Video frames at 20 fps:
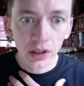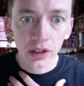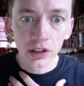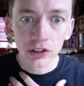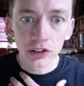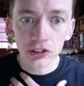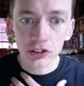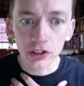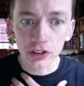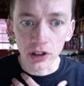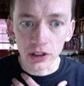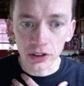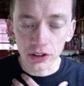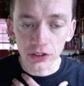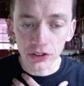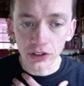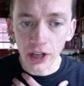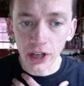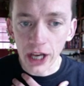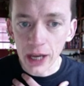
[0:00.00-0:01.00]
Start at the
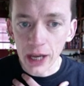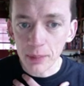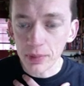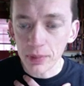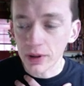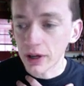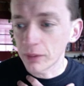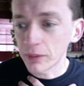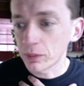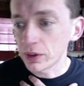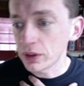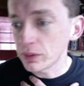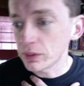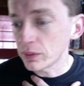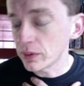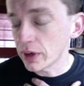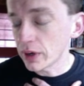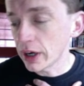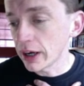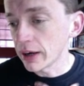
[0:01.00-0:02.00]
top. Uh, we,
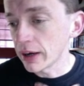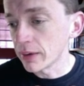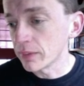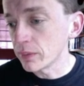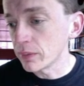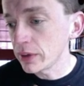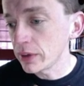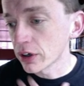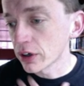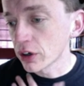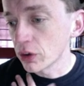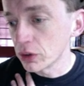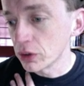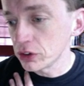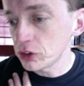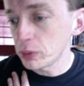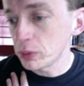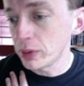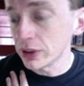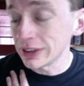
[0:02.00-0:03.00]
uh, we are going
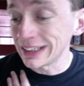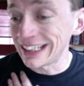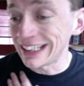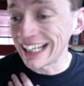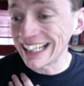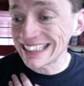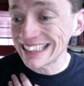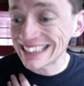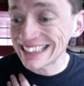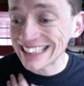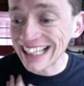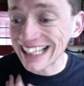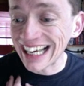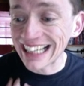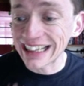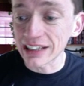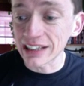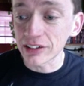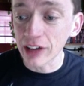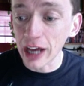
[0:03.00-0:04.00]
to put dates at
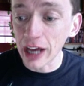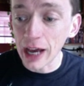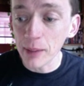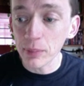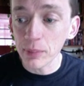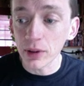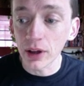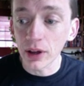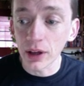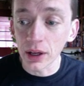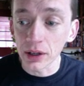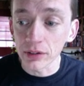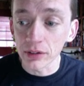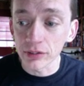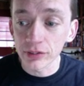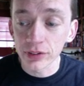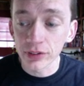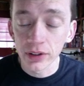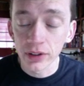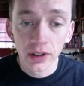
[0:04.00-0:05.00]
the top
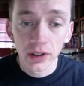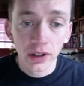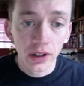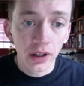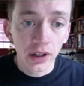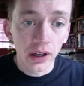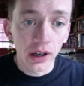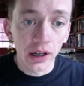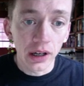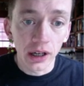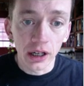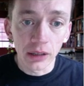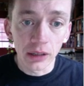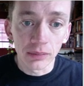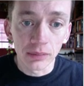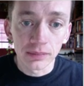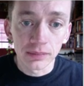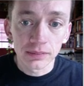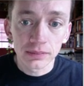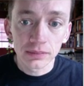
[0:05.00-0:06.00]
of
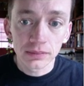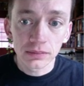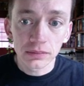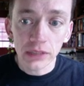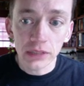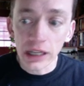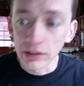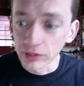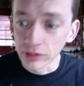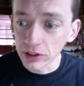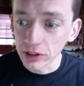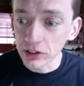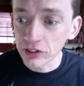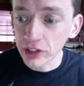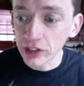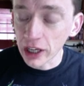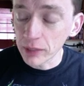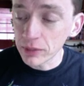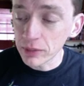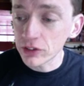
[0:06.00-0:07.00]
um, every
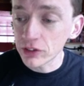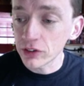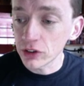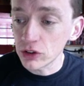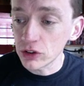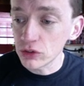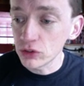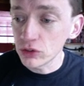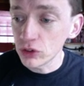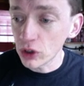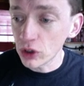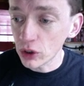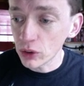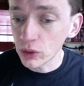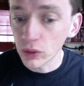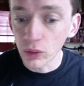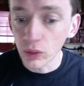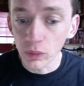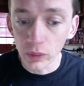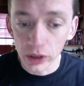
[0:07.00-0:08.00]
assignment so you
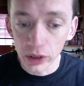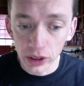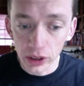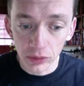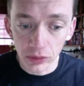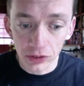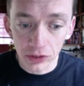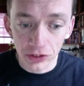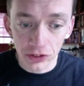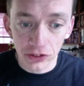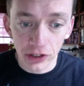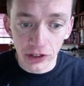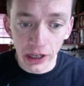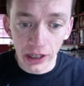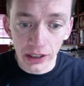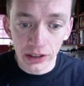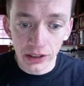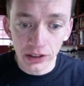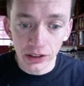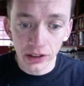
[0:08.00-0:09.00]
know when it was
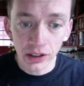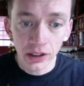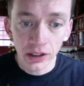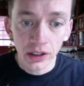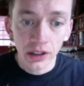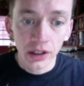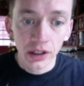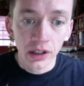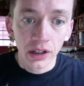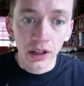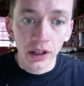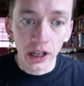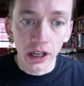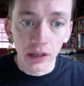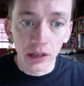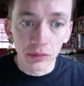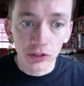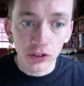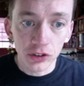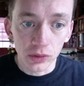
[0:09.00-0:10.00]
assigned.
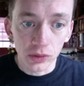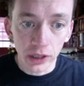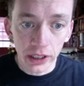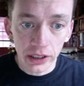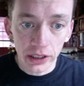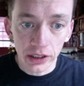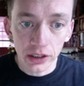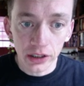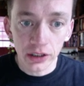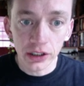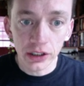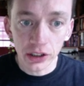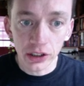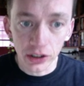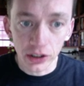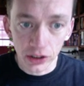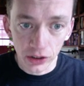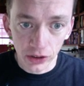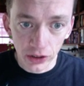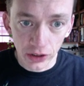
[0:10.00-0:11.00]
Um, so right here, he
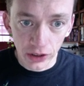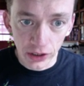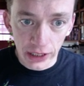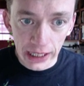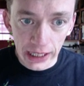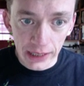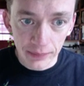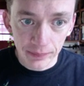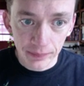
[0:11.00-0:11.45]
can click on that.